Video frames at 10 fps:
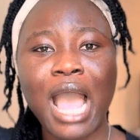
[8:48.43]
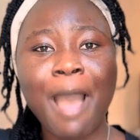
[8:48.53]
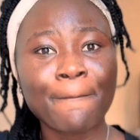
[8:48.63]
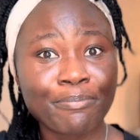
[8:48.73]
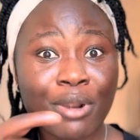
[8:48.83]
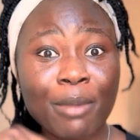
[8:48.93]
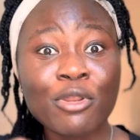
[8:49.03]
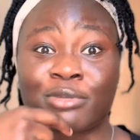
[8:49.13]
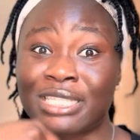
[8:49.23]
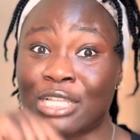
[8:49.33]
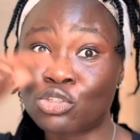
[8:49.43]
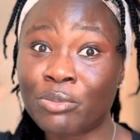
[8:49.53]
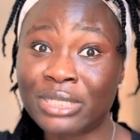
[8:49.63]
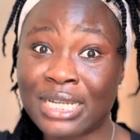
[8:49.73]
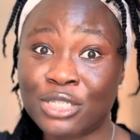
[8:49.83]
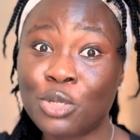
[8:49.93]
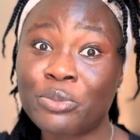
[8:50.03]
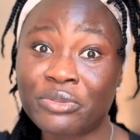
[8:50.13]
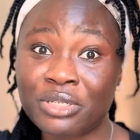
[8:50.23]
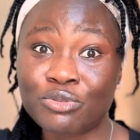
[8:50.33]
I'm probably upset at somebody that did
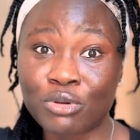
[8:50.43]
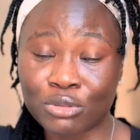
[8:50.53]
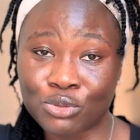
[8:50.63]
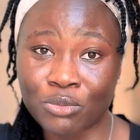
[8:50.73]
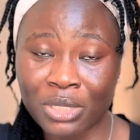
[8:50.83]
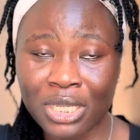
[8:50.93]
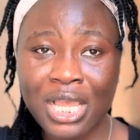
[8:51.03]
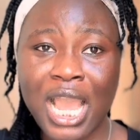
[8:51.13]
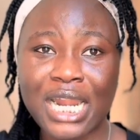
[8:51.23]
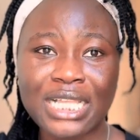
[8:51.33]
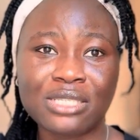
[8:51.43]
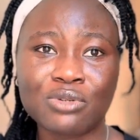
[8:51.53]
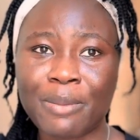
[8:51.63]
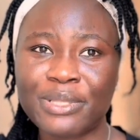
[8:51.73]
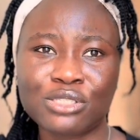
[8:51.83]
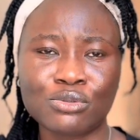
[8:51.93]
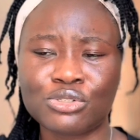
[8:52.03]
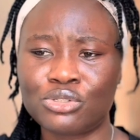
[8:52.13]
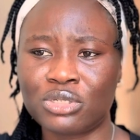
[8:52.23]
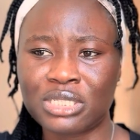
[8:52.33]
something wrong to me. And I say, oh, that person is not
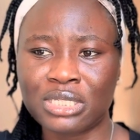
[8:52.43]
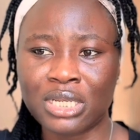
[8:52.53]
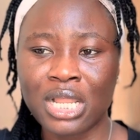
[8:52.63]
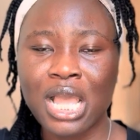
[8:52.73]
serious. Listen.